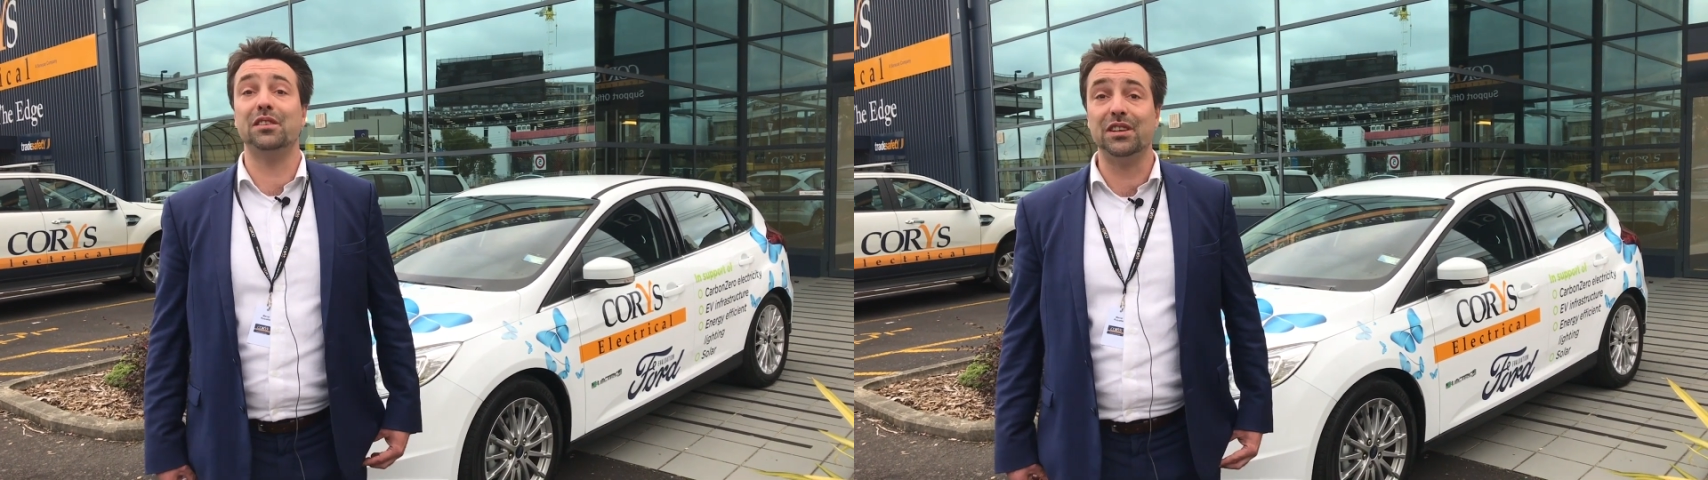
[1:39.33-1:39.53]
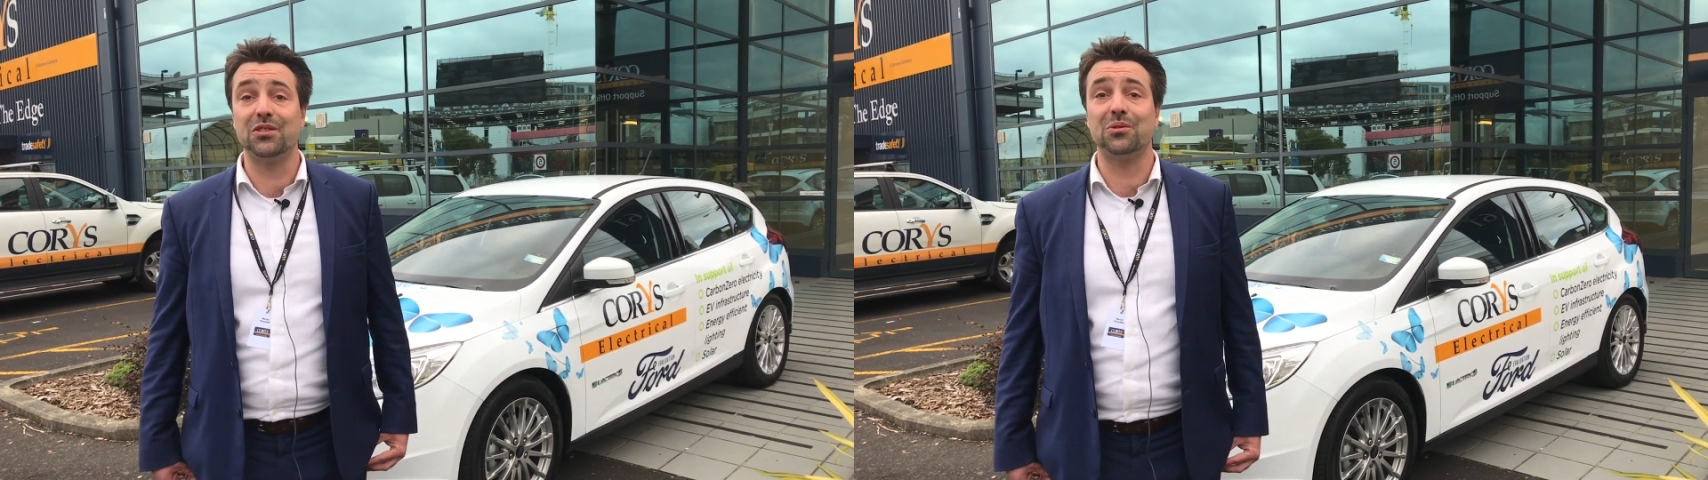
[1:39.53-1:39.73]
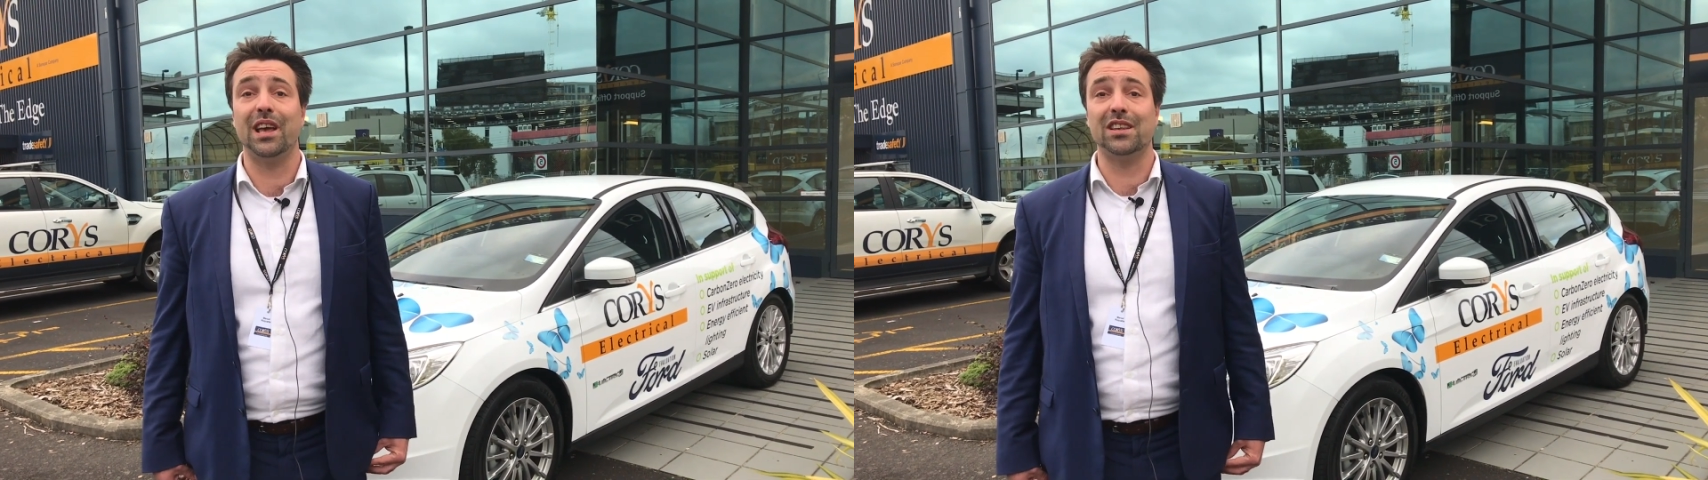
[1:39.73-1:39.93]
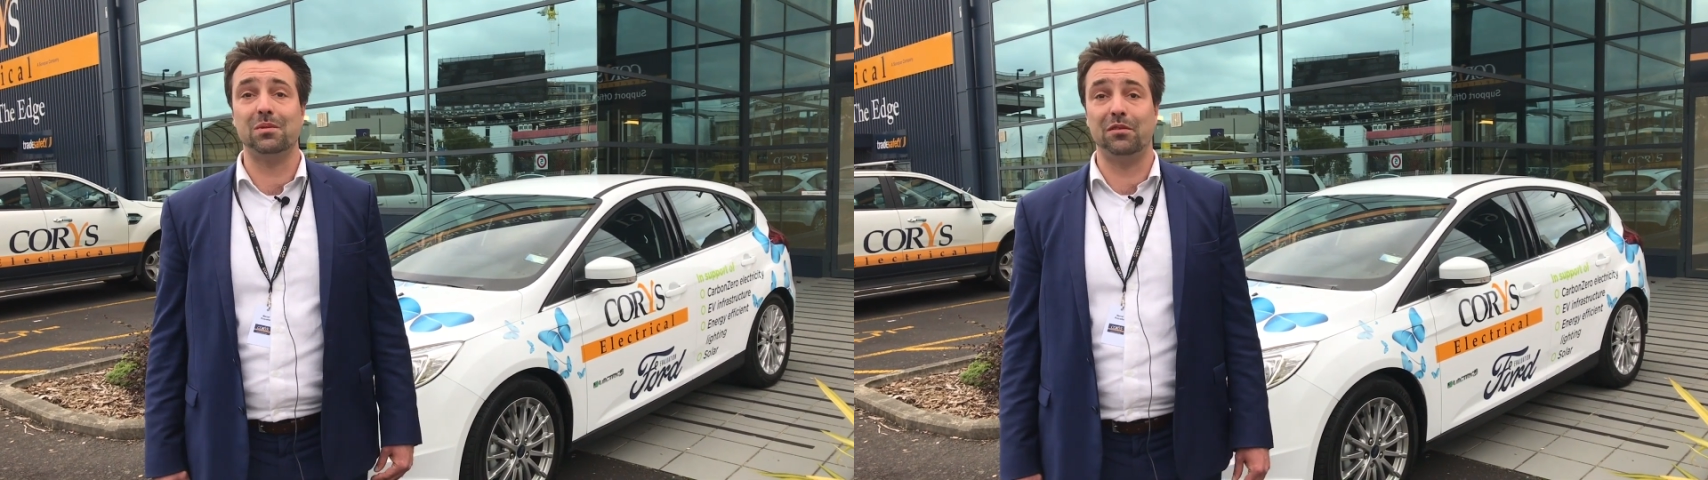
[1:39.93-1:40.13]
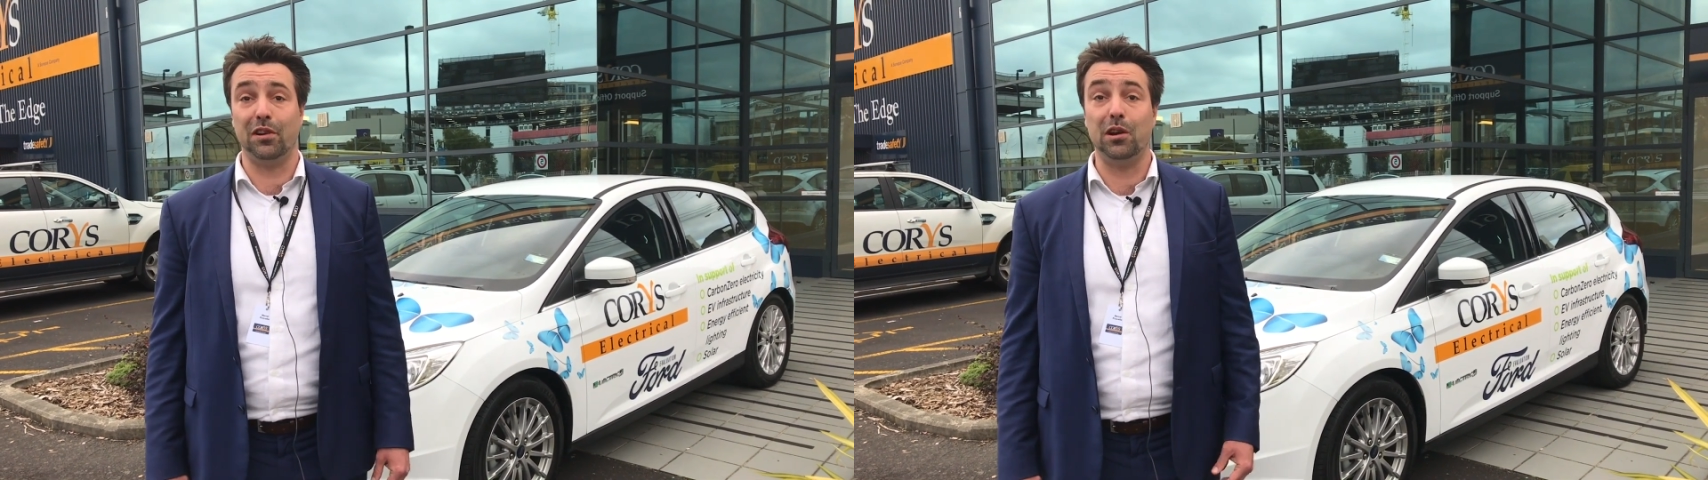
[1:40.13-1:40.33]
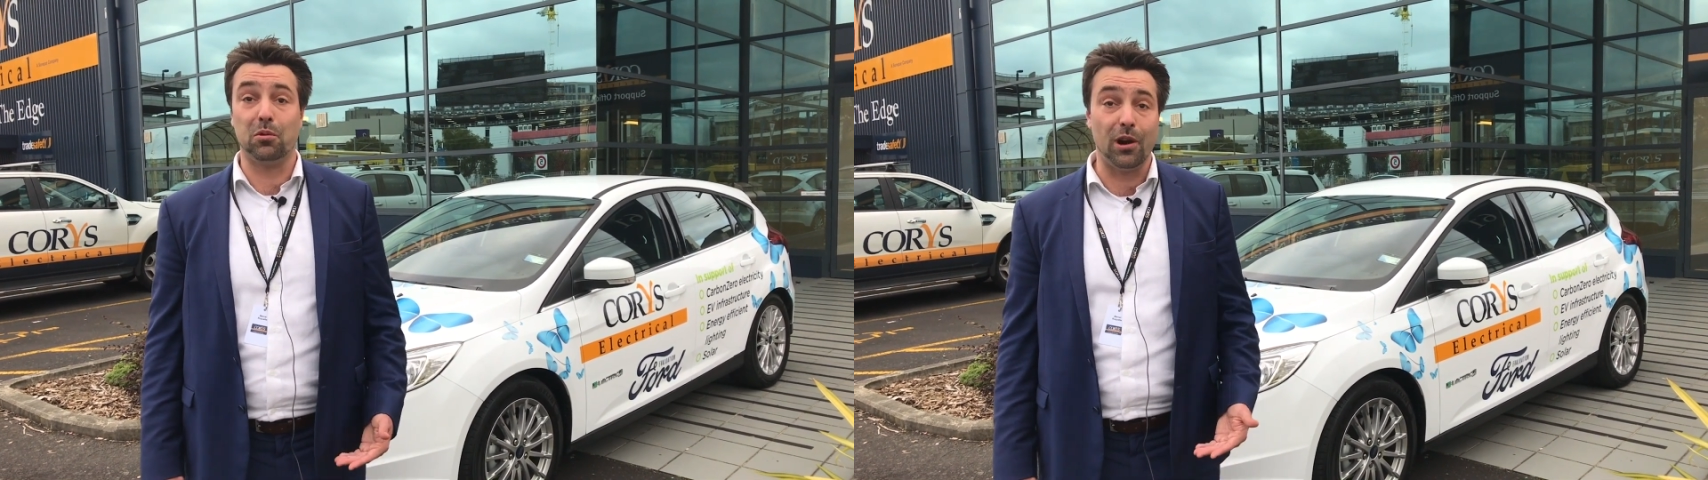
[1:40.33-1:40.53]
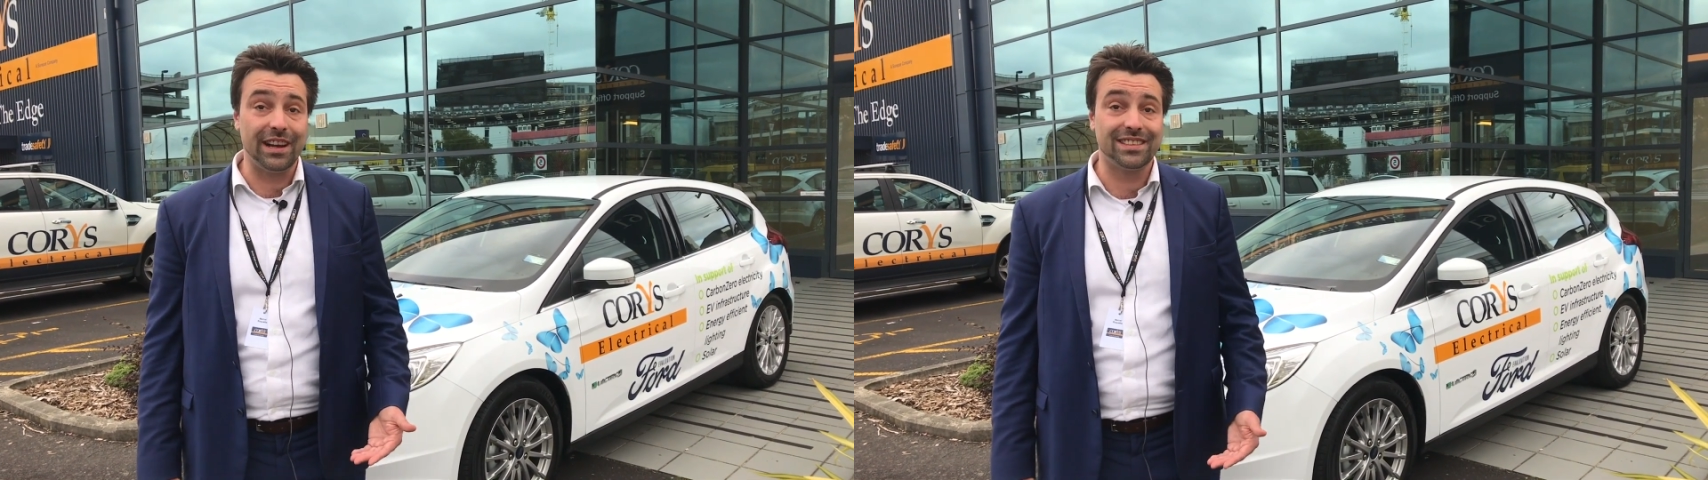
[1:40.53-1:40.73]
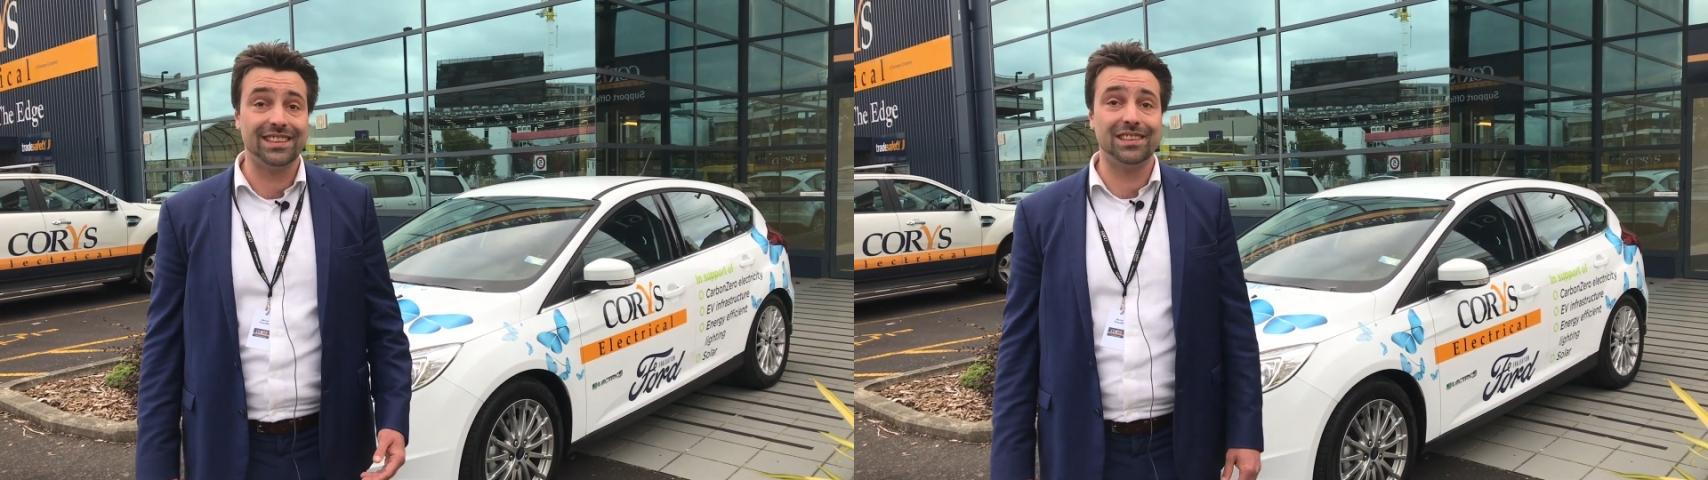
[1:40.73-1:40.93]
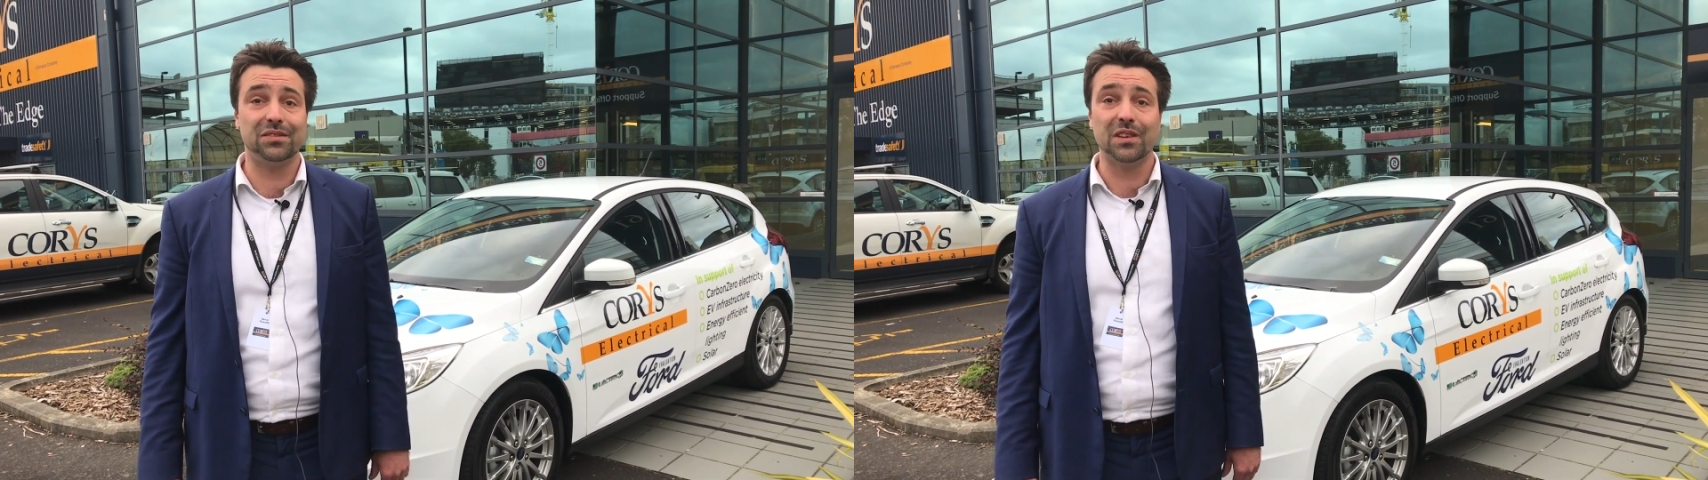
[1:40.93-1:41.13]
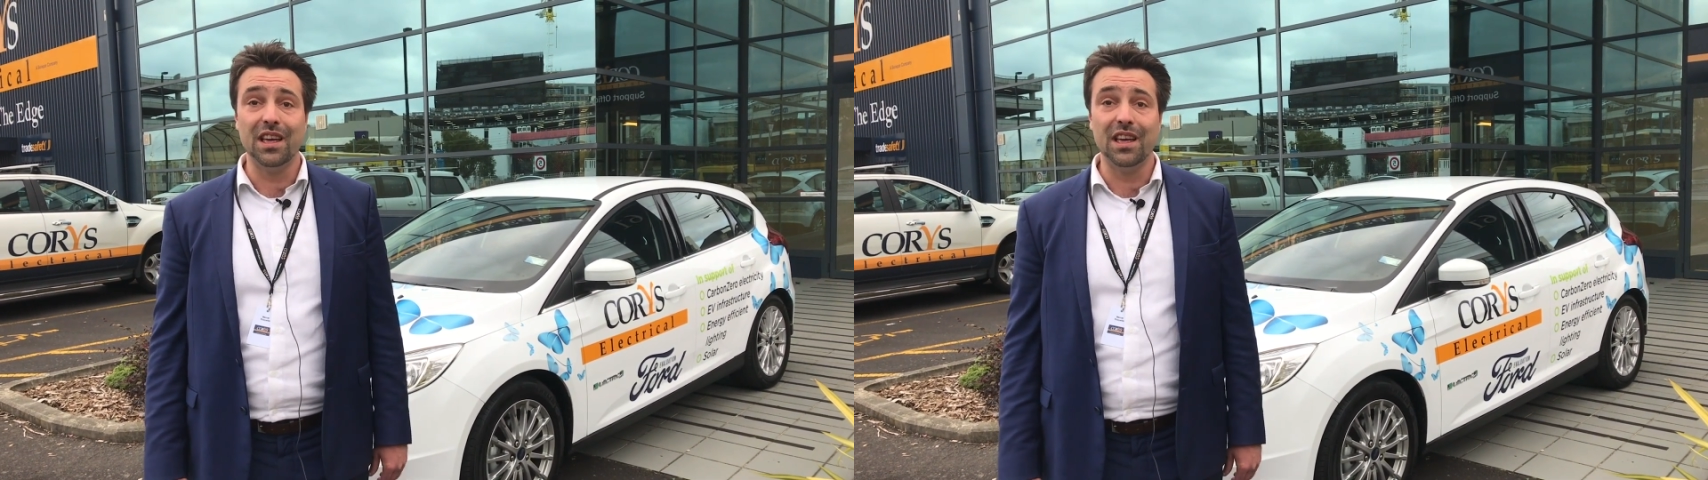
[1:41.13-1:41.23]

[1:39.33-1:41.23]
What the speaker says: industry has been very proactive,